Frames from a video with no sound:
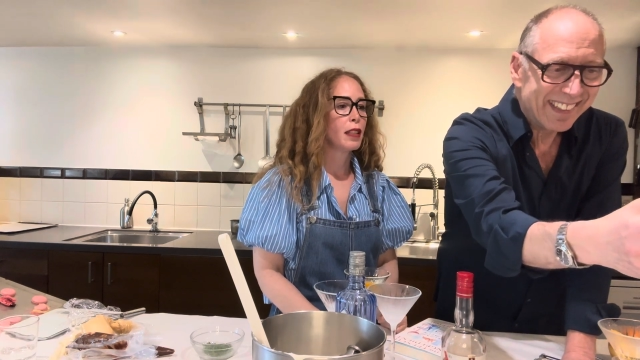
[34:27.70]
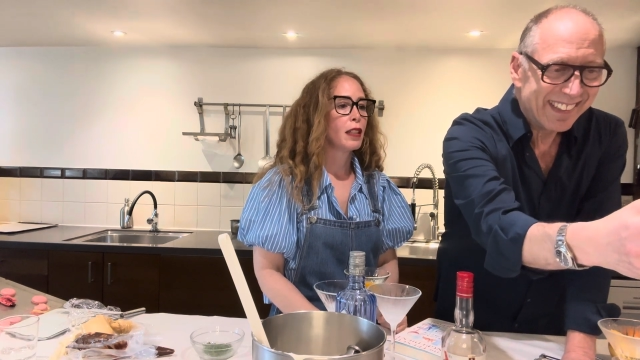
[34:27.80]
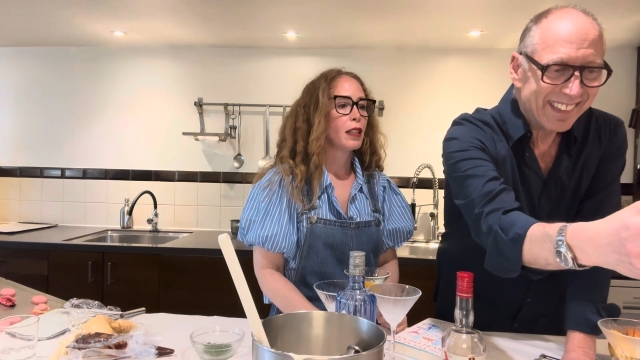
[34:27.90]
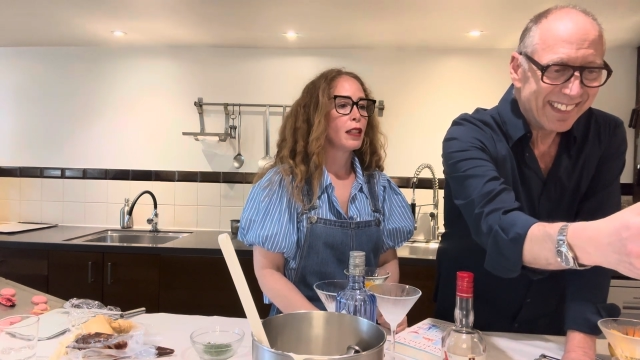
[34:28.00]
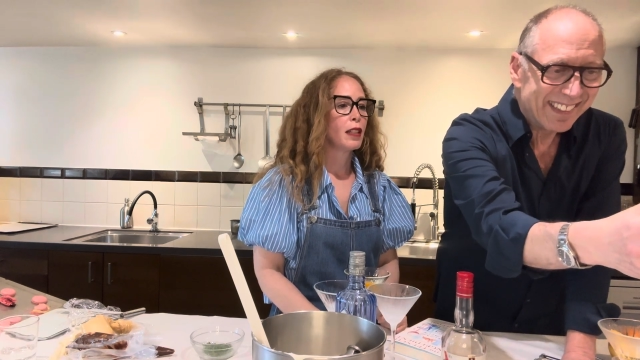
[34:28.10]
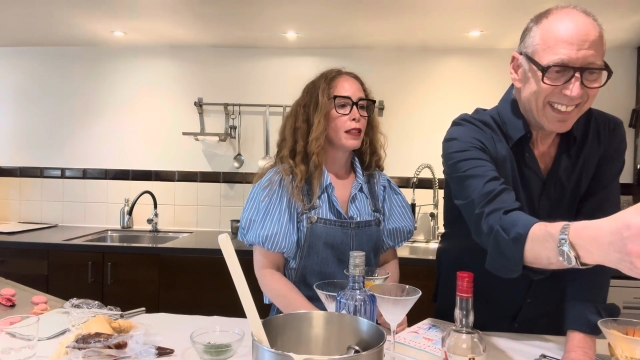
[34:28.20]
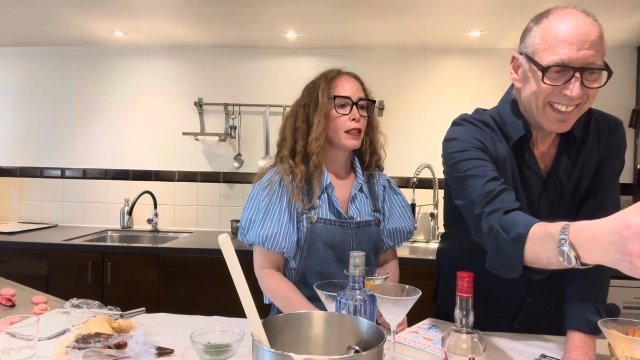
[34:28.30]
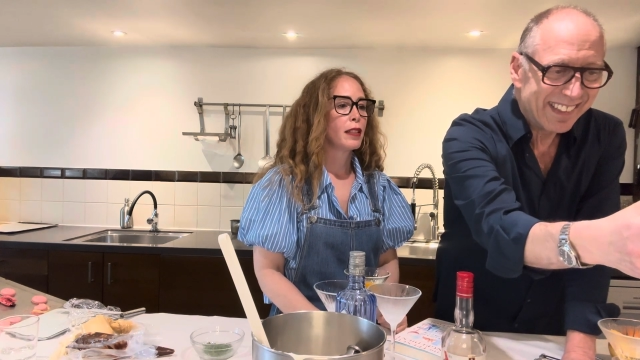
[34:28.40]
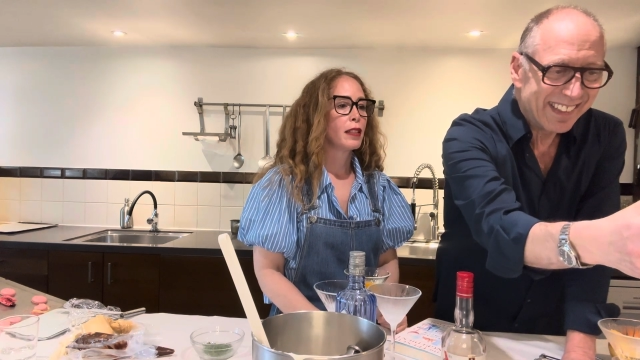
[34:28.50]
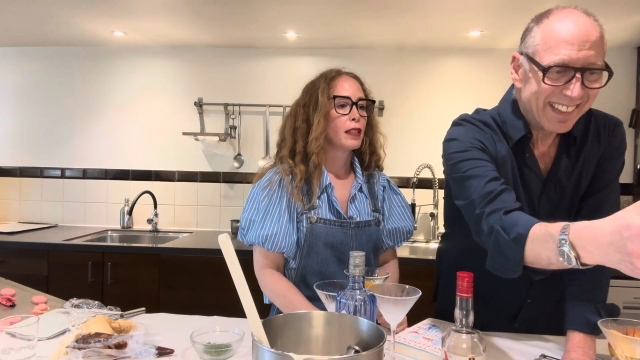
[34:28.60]

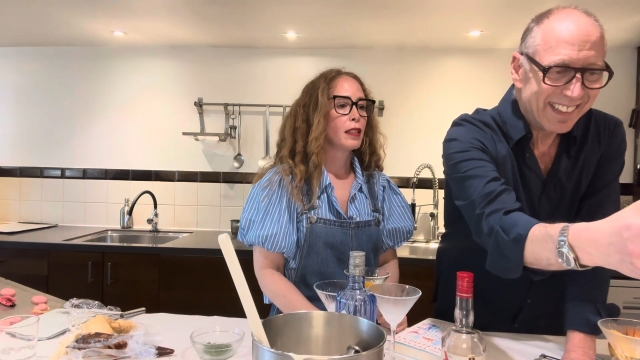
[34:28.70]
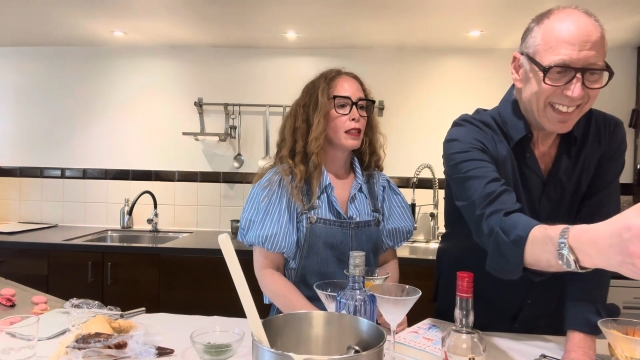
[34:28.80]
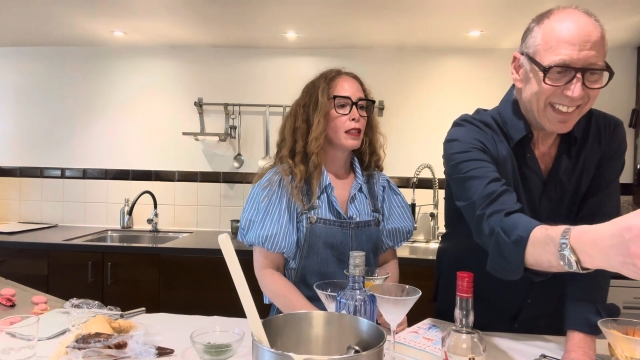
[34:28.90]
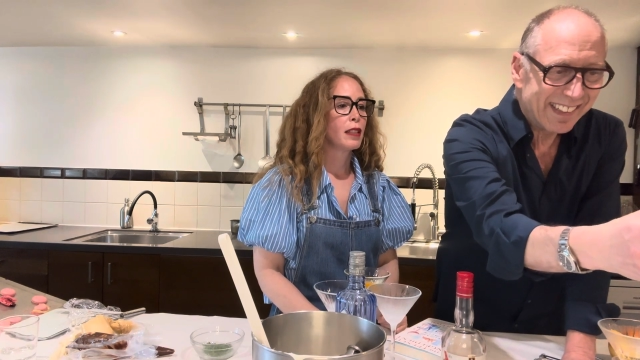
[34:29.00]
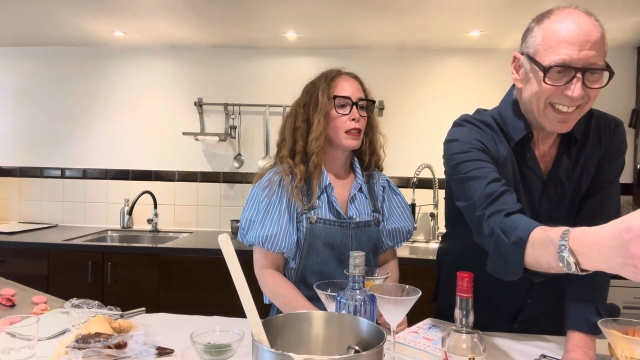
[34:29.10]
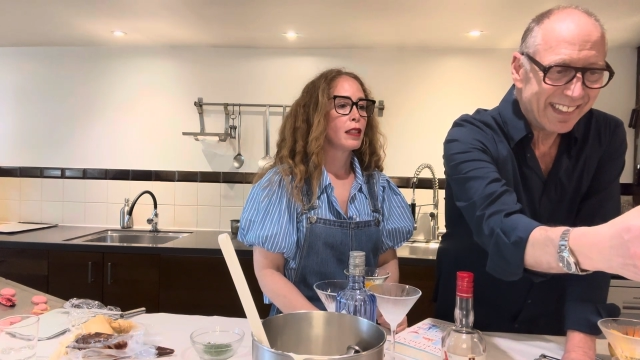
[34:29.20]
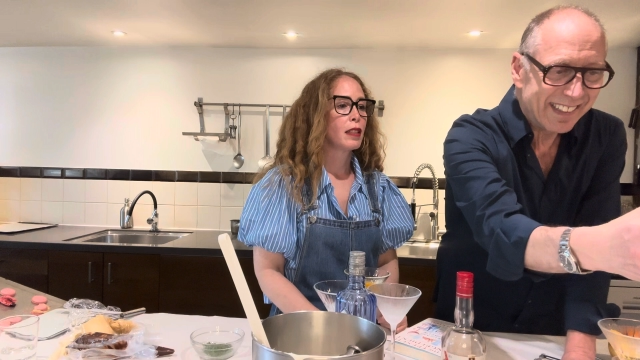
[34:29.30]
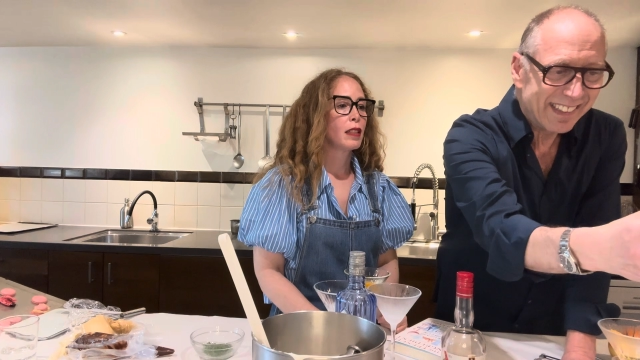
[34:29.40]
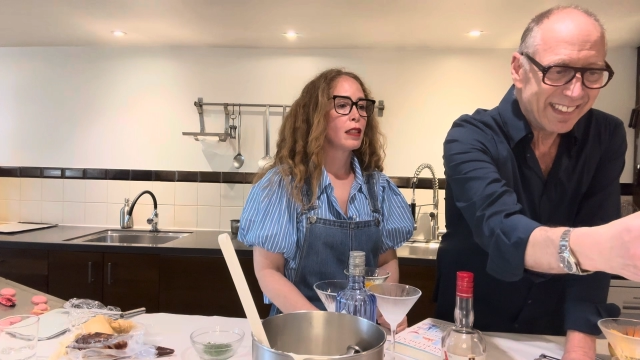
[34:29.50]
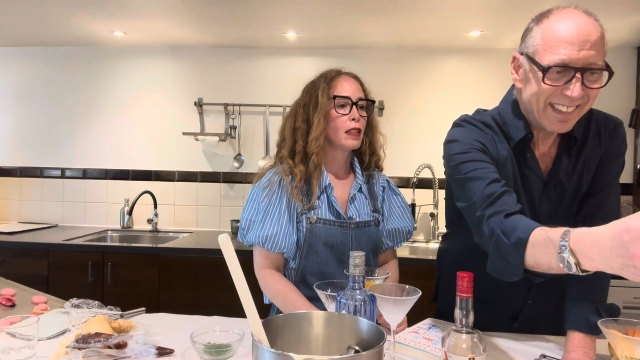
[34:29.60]

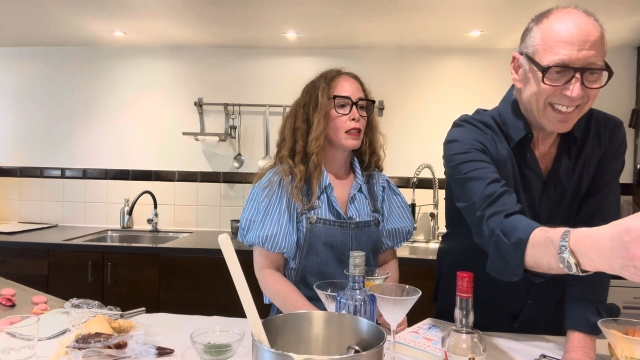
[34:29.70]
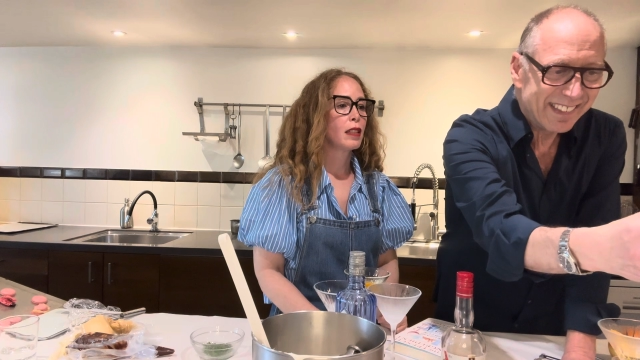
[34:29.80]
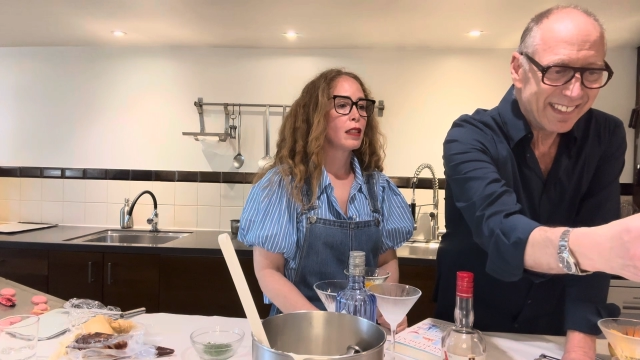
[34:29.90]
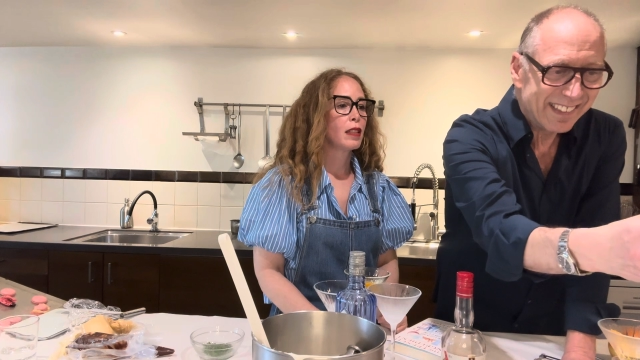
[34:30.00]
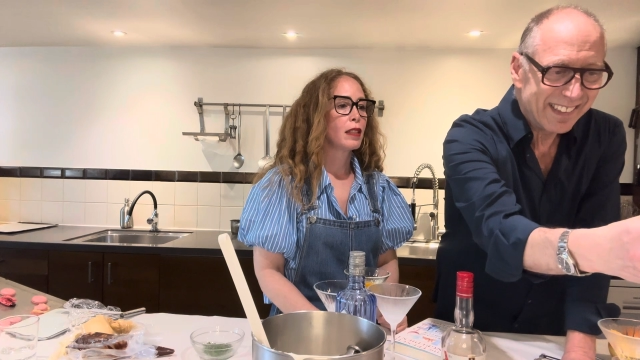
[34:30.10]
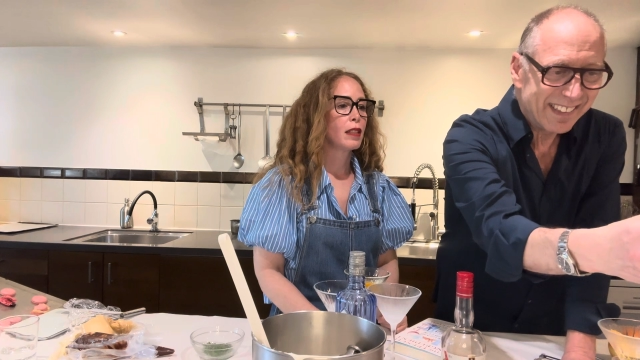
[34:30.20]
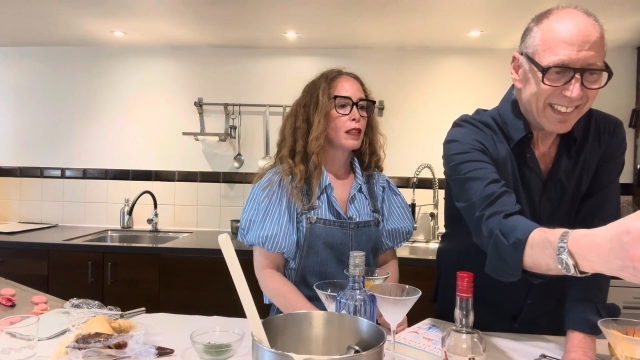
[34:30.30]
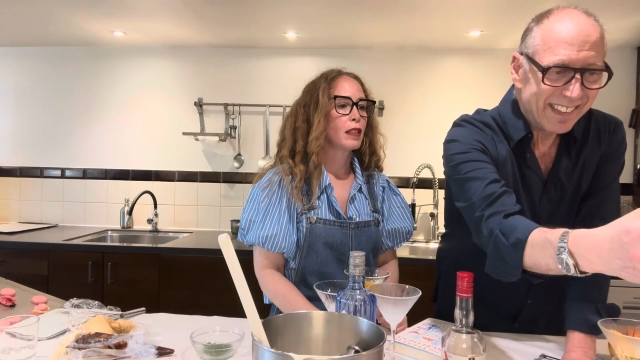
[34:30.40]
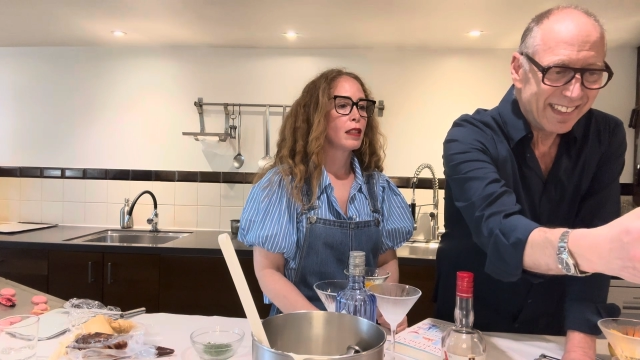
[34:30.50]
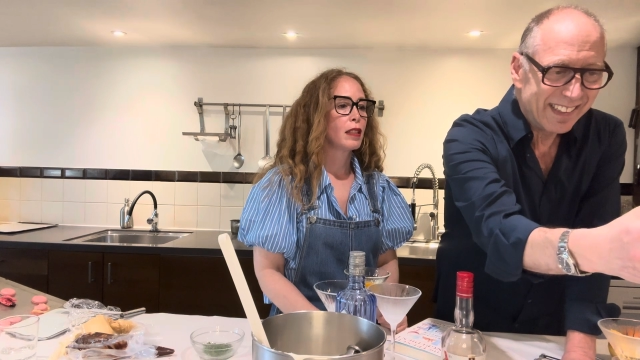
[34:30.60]

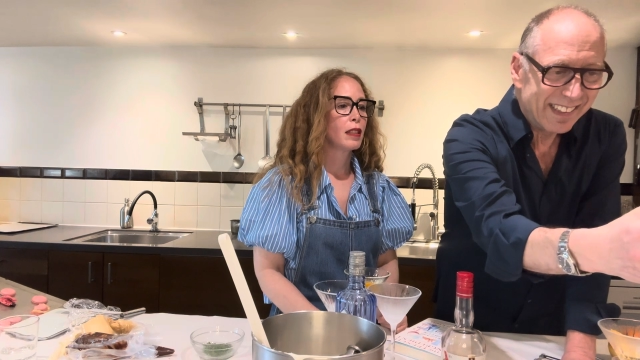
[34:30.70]
Nothing is said.